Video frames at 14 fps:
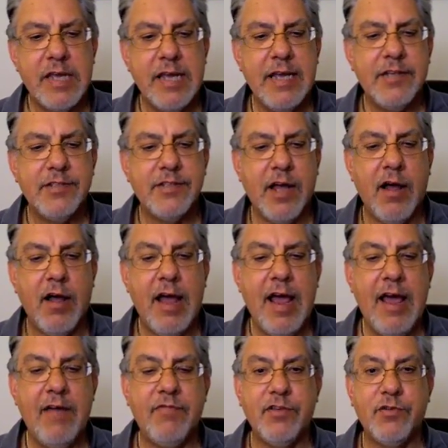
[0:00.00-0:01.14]
is I'll
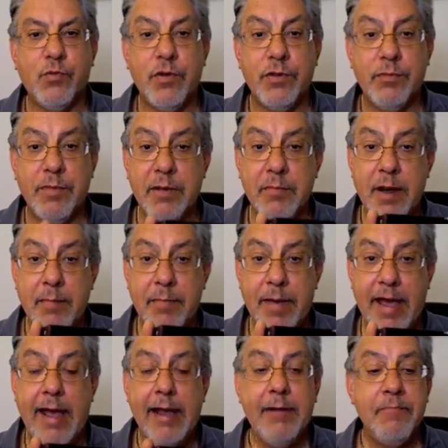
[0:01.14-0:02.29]
have this with me in my
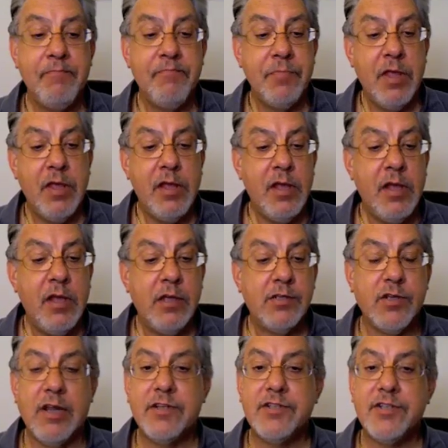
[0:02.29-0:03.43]
bag
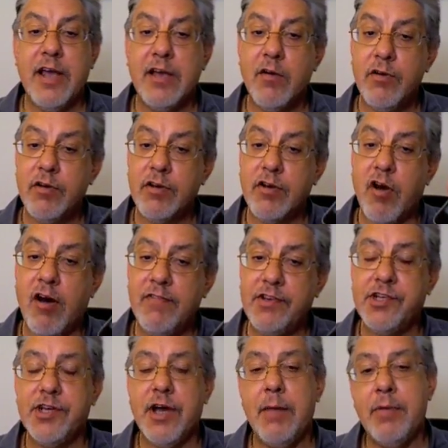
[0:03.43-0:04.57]
so let's say I go to a coffee
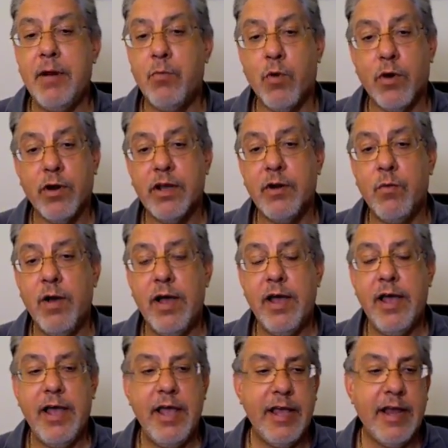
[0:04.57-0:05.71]
shop and I'm working
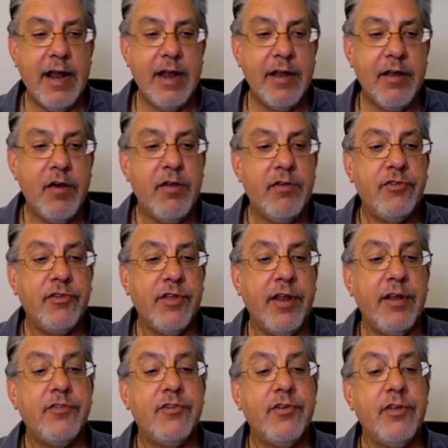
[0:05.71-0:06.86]
away and I notice that
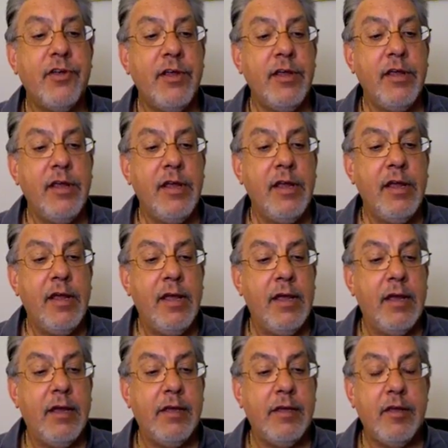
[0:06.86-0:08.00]
it's,
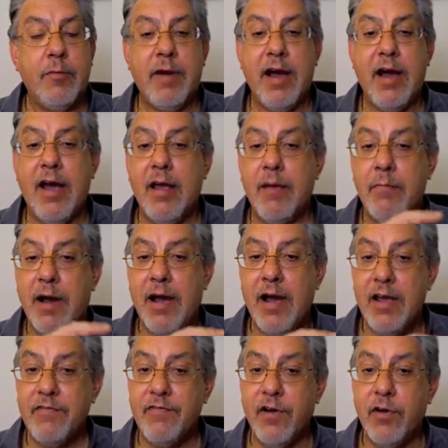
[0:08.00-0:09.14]
you know, my,
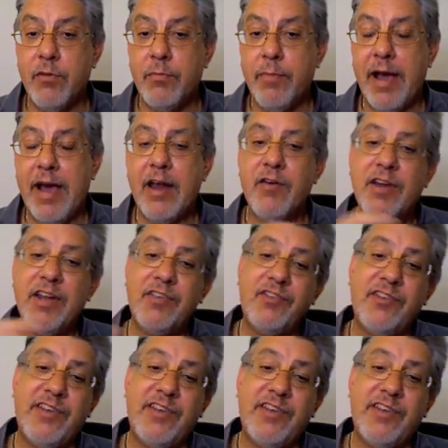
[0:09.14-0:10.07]
my iPhone battery is